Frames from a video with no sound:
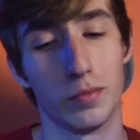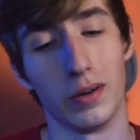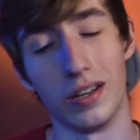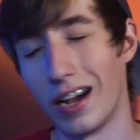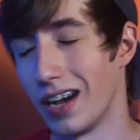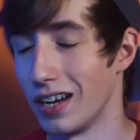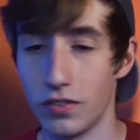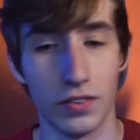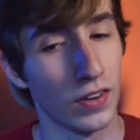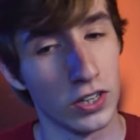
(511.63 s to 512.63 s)
but
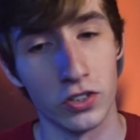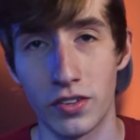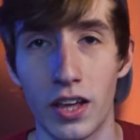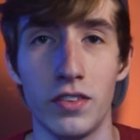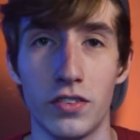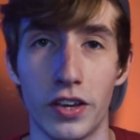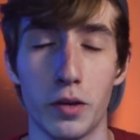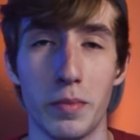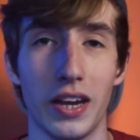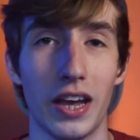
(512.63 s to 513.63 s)
if I just had this, I
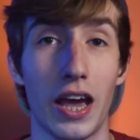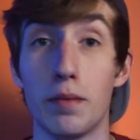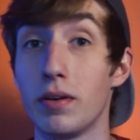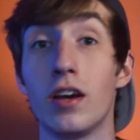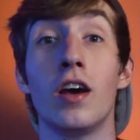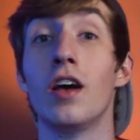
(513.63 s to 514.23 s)
could make it happen.